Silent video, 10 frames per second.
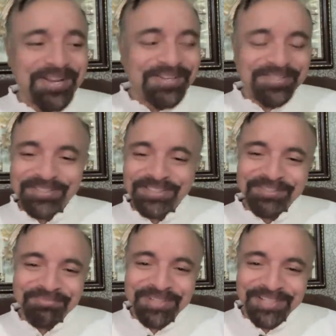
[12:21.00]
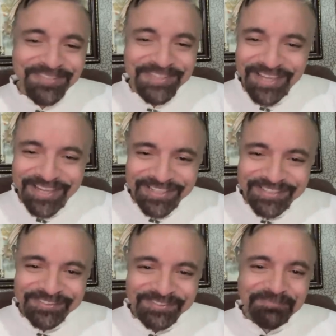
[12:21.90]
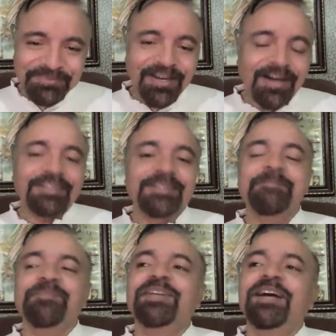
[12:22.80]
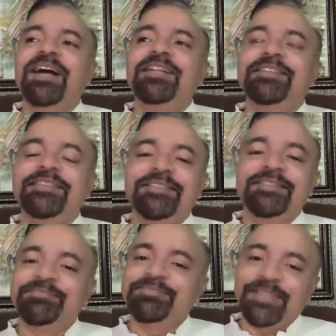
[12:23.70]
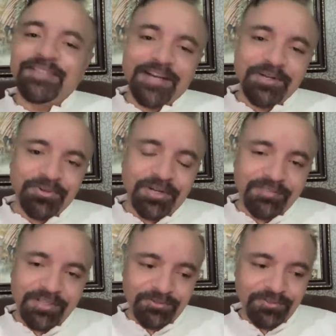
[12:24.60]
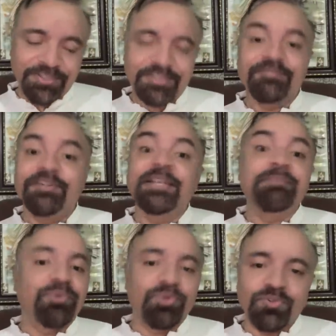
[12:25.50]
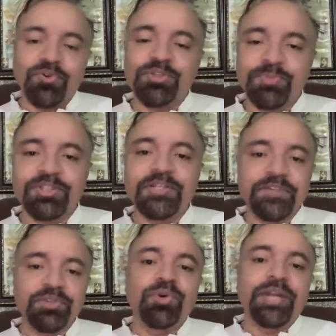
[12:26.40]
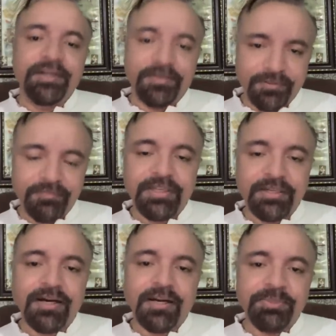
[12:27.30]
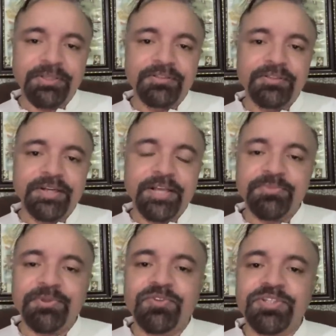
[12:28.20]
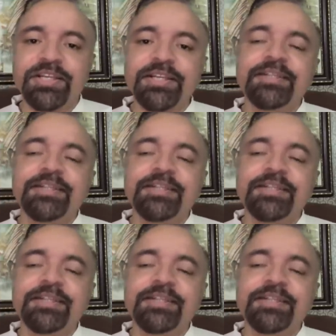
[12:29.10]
So in the middle of the night, dark, and they're trying to run away towards where the post was because there was a roadhead where that army detachment was there.